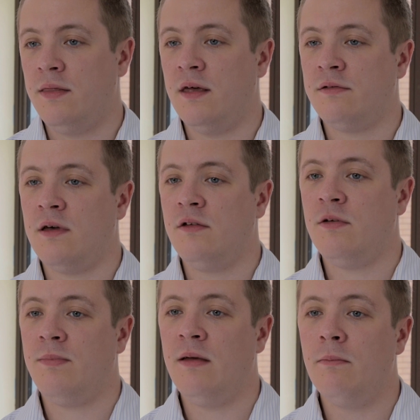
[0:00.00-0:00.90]
there's
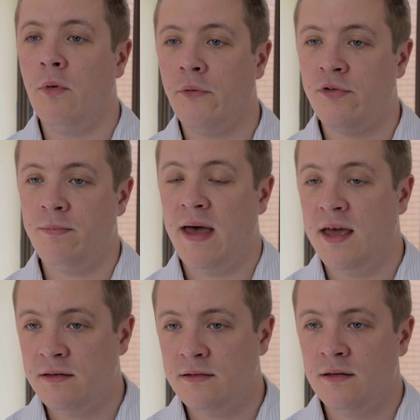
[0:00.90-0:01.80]
going to be more
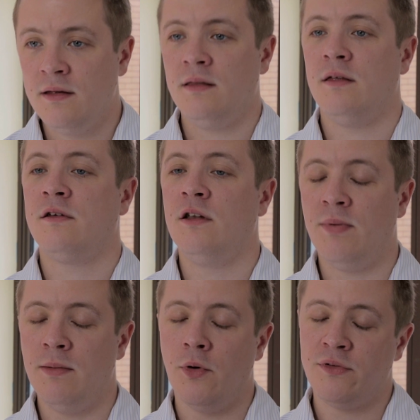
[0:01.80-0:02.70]
space, there's
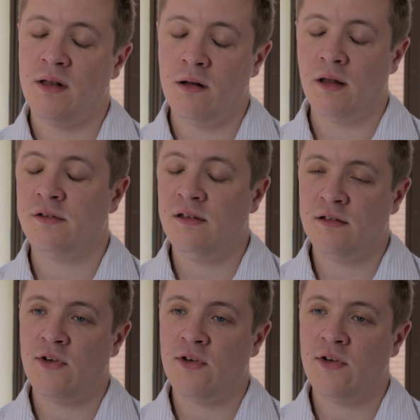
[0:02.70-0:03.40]
going to be more technologies